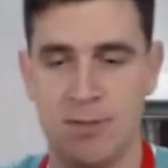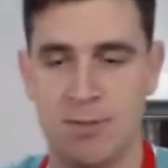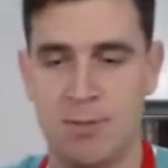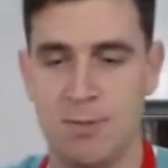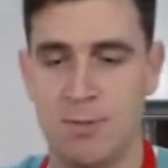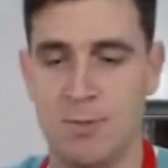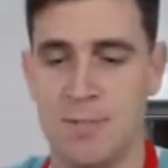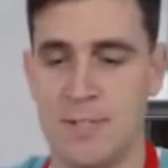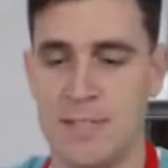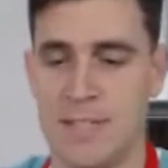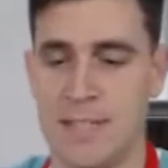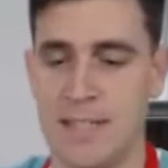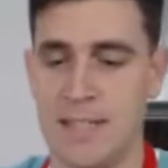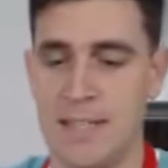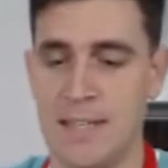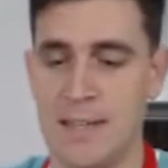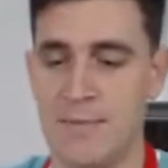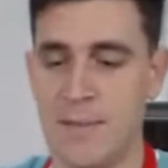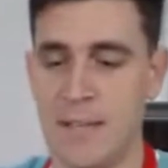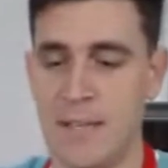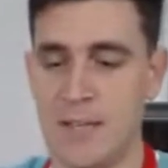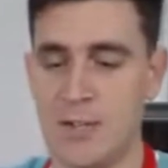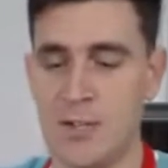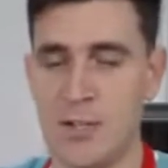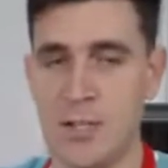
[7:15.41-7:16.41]
twist, and then
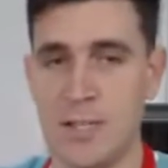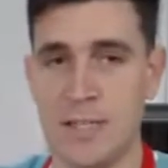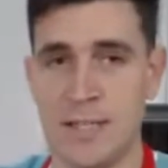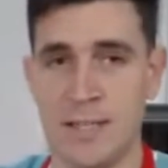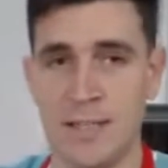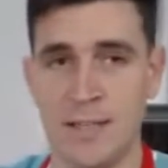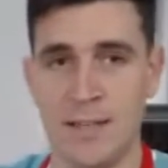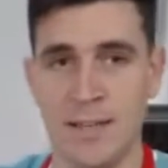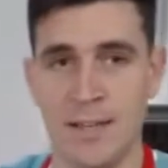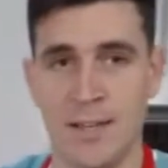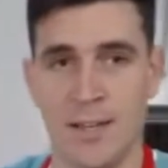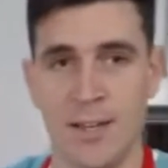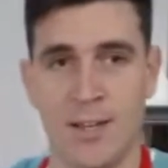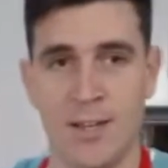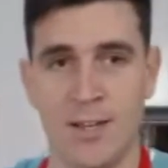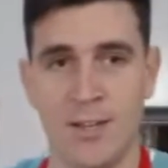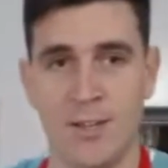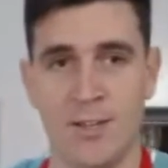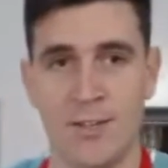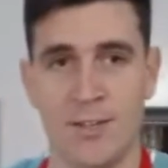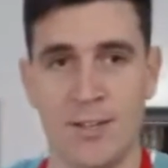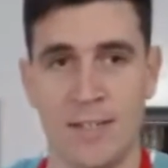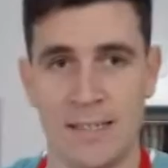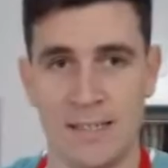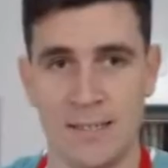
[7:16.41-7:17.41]
eventually
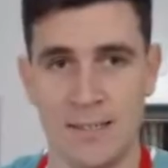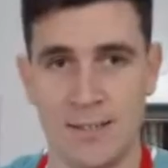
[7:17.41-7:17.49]
you'll get